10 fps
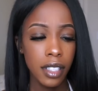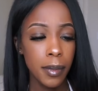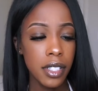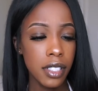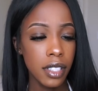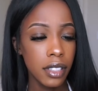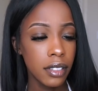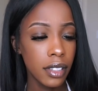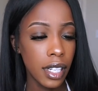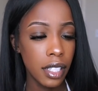Let me
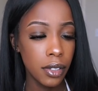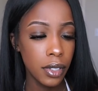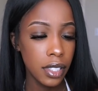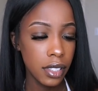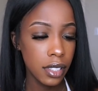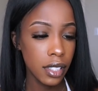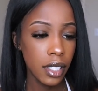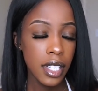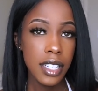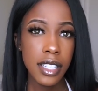see how I do this.
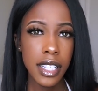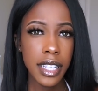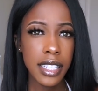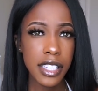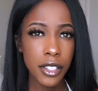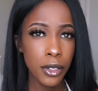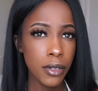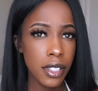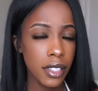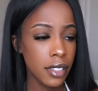See, it can
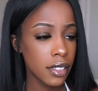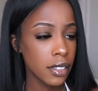tilt.